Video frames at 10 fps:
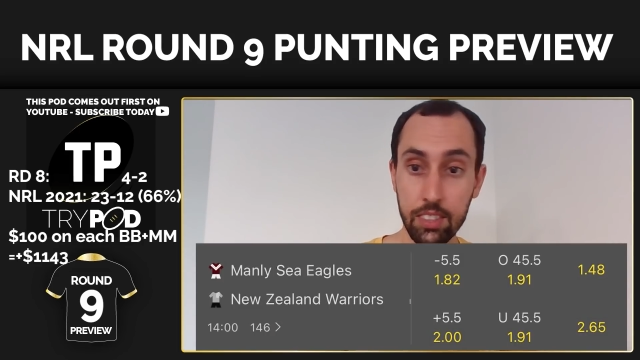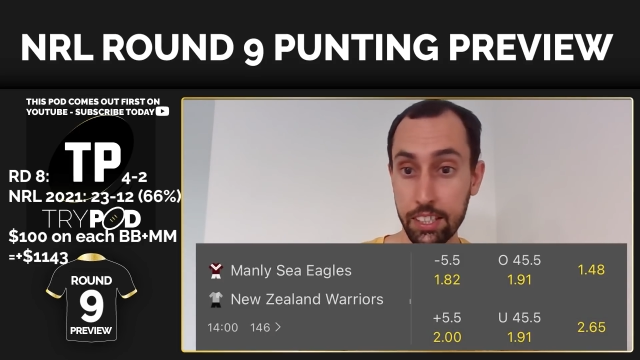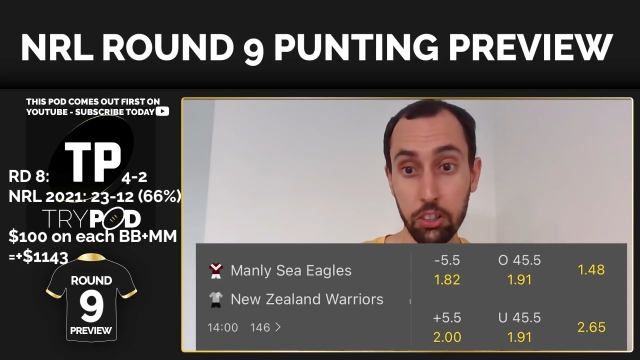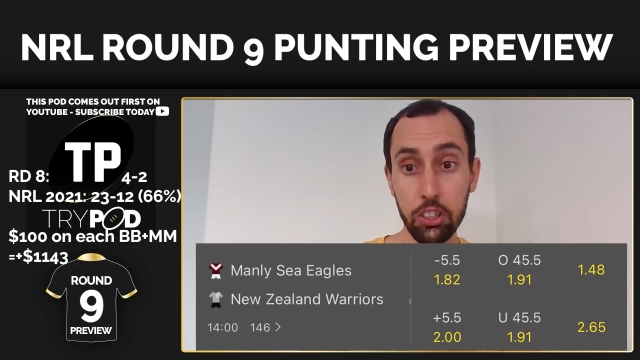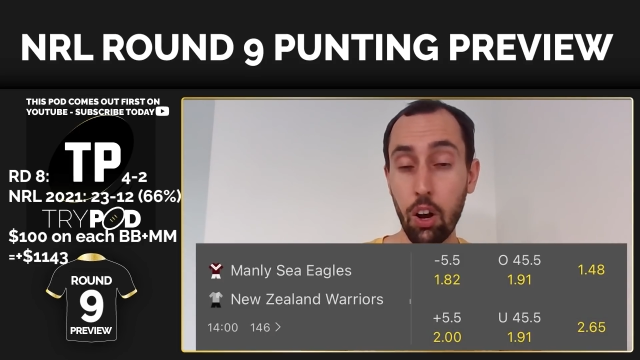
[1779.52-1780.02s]

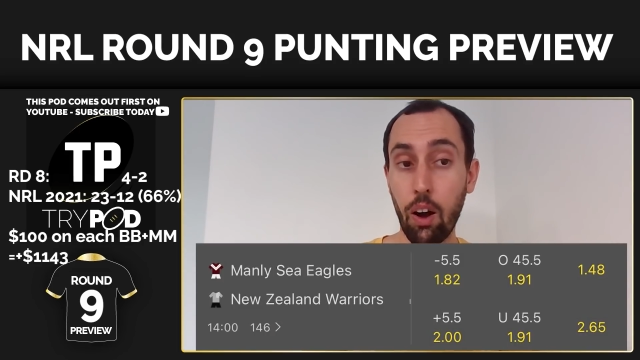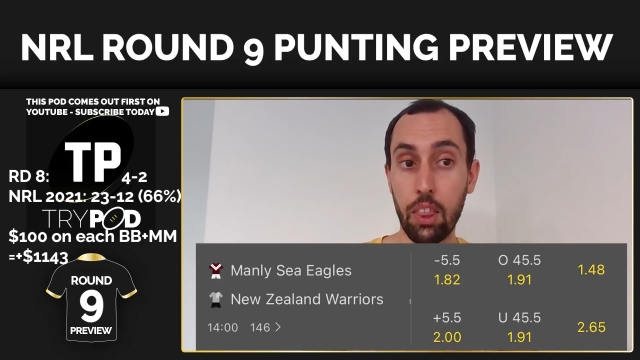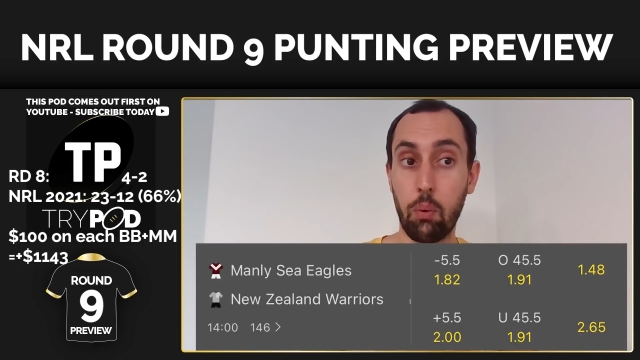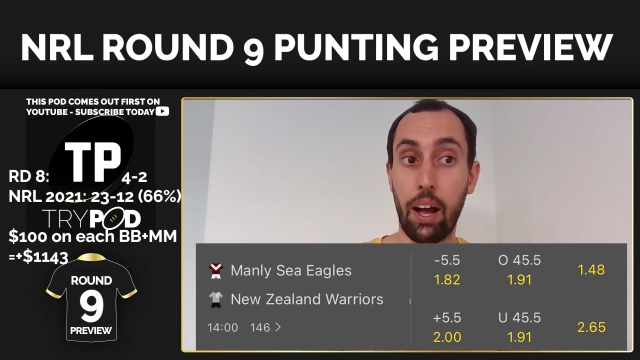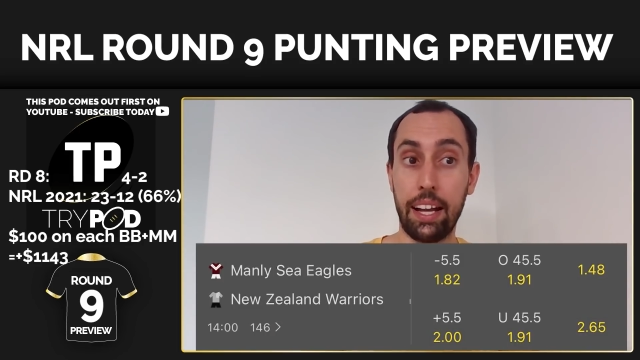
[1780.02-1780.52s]
could go
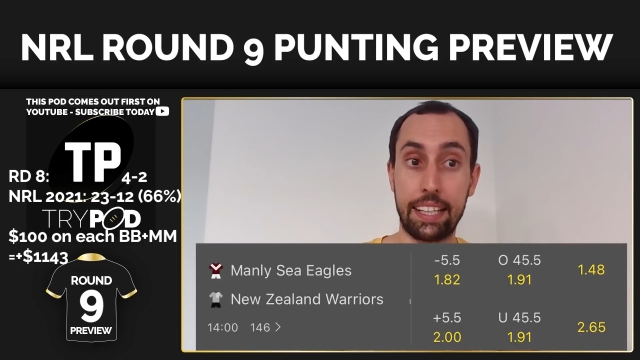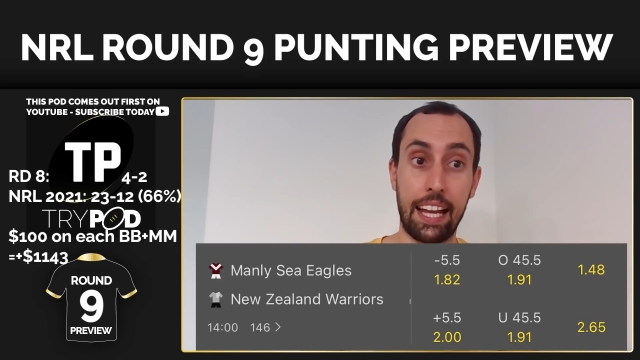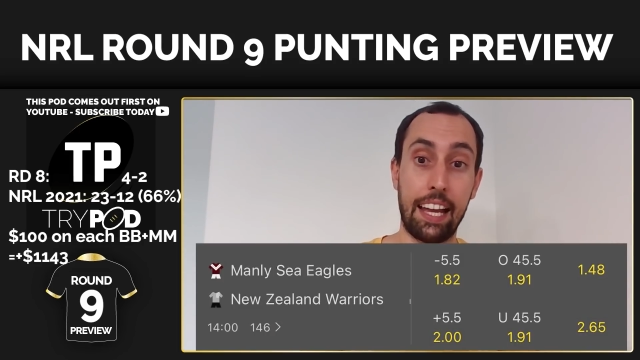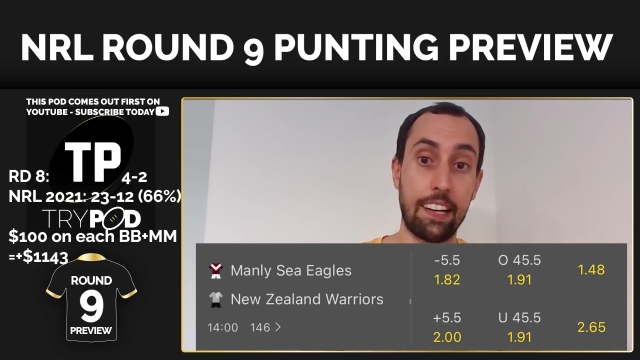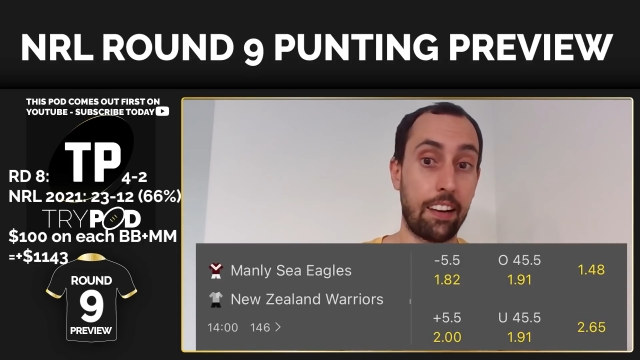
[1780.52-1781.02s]
either way
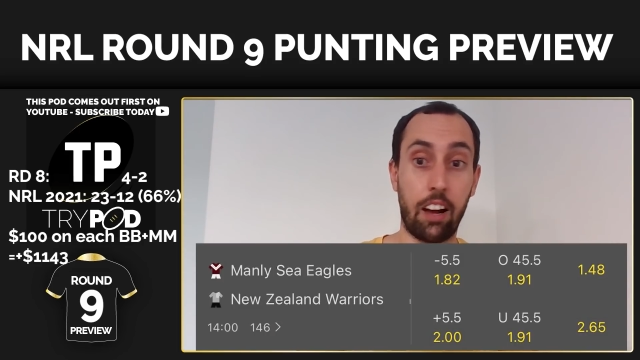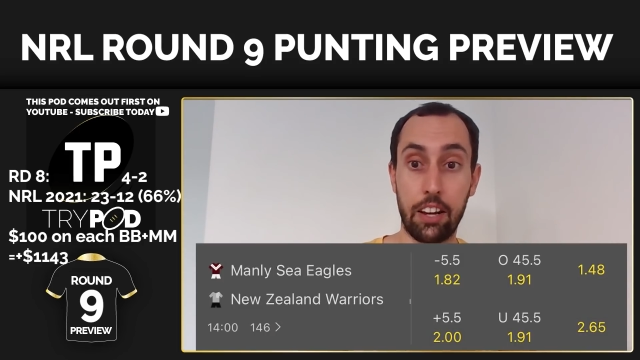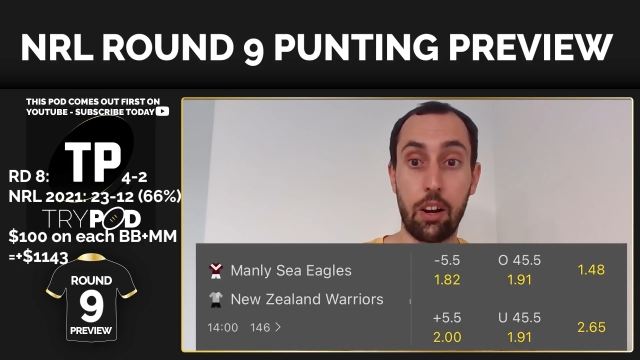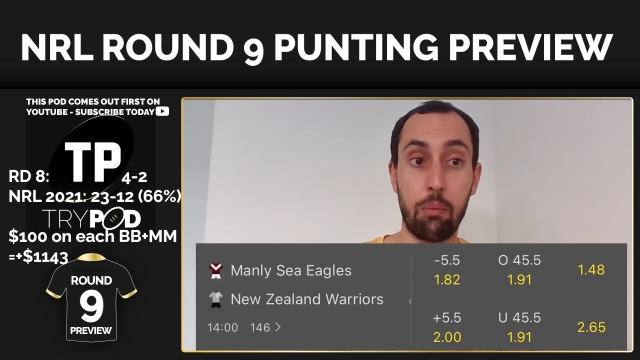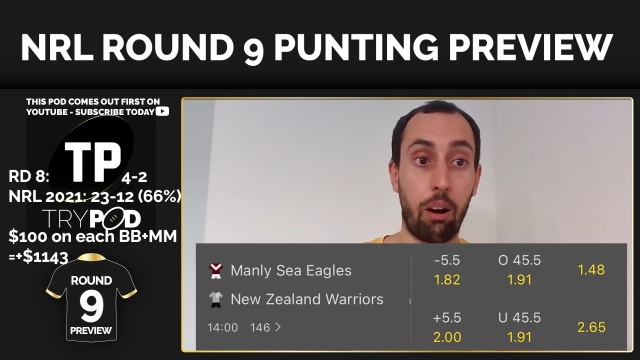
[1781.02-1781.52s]
again, and I
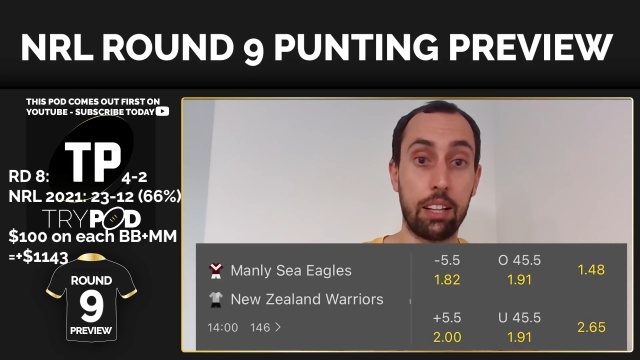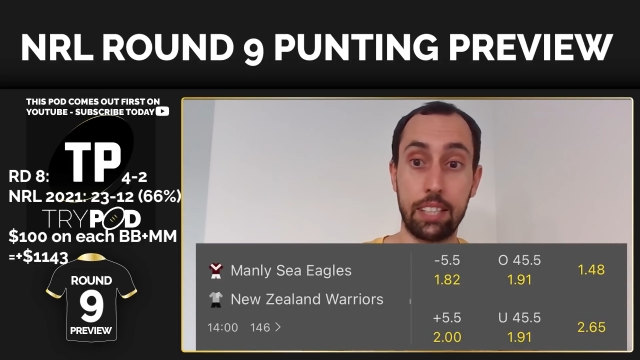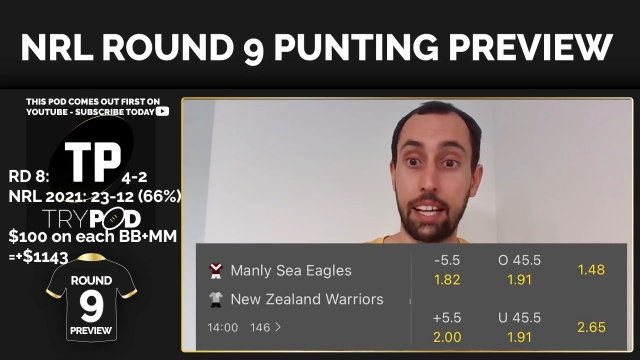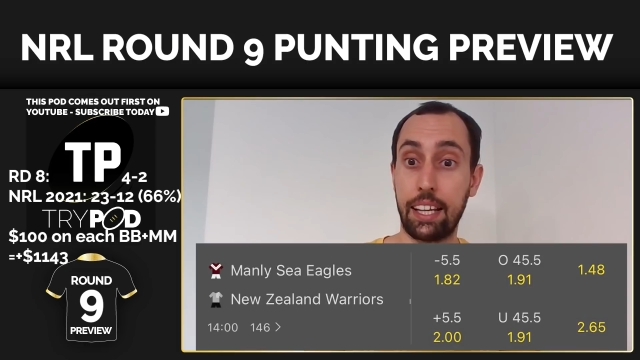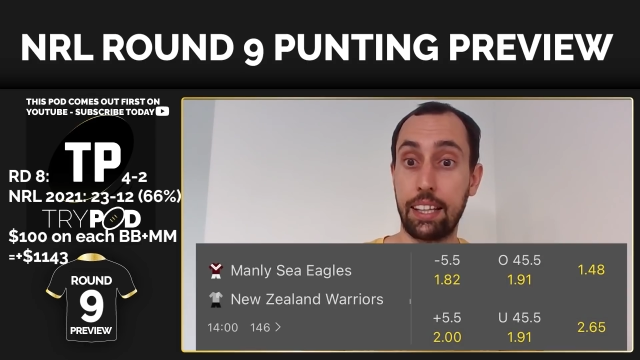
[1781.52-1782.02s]
don't mind
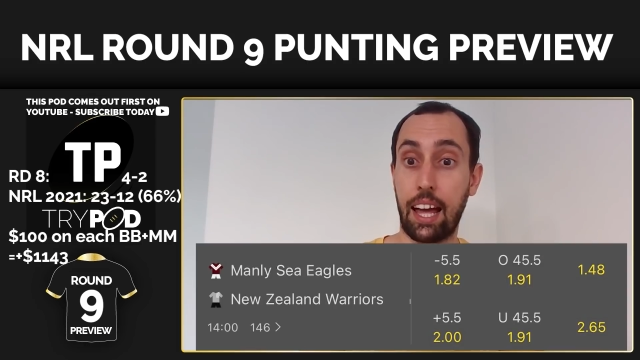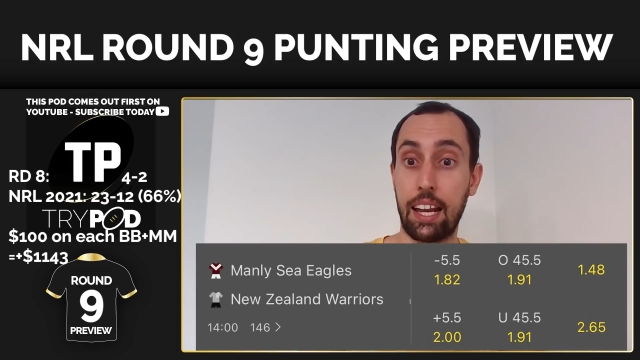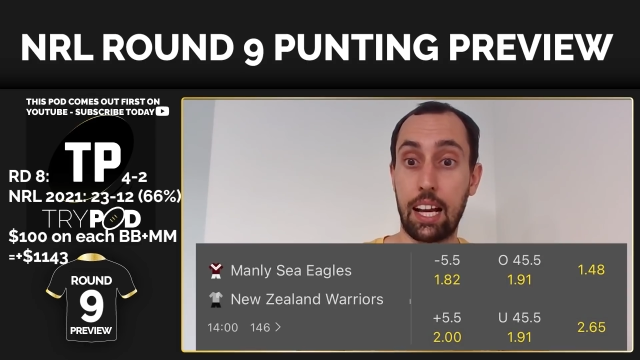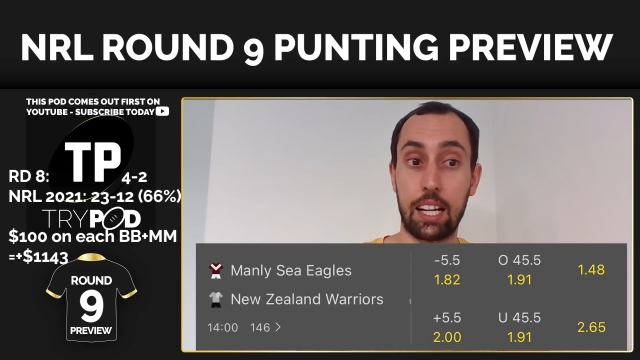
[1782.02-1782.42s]
taking that